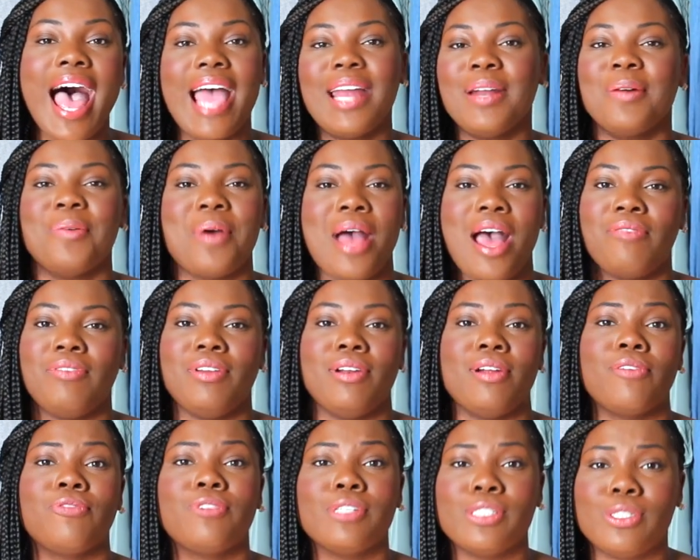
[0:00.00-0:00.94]
I don't have
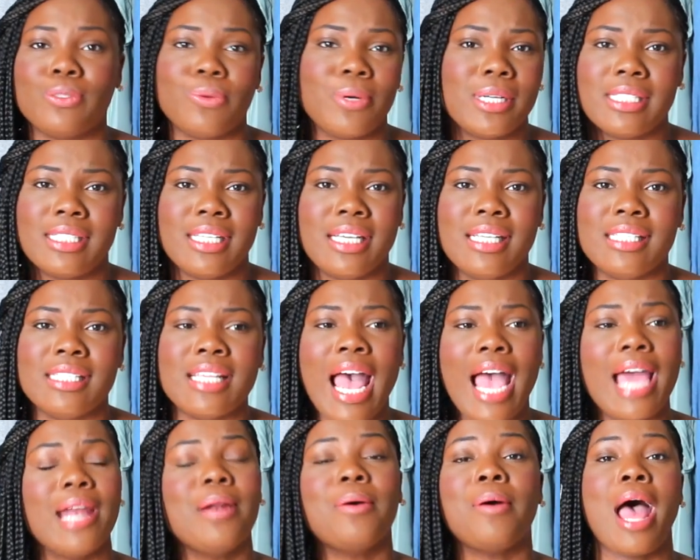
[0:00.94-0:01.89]
enough resources,
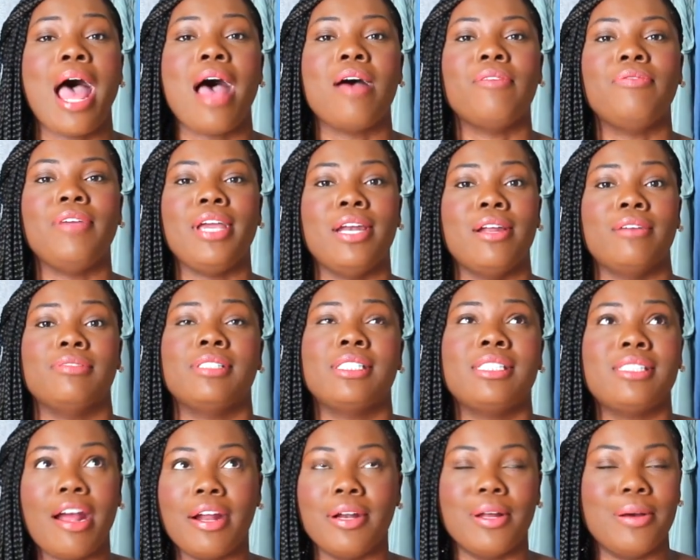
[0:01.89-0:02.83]
I don't have enough
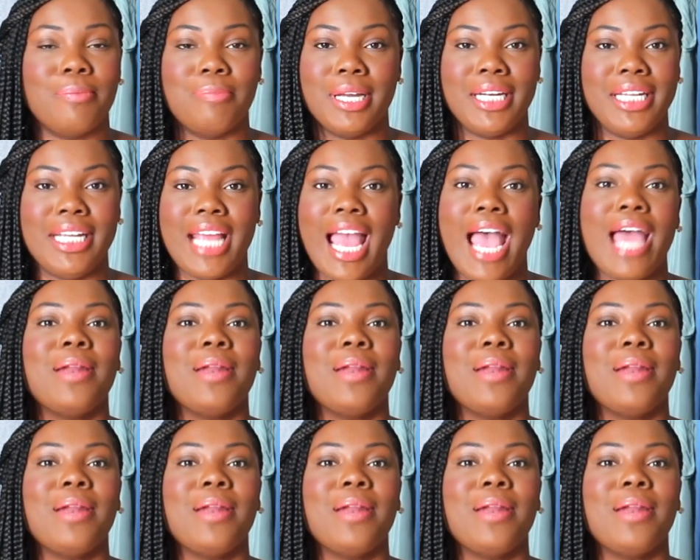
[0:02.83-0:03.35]
startup money,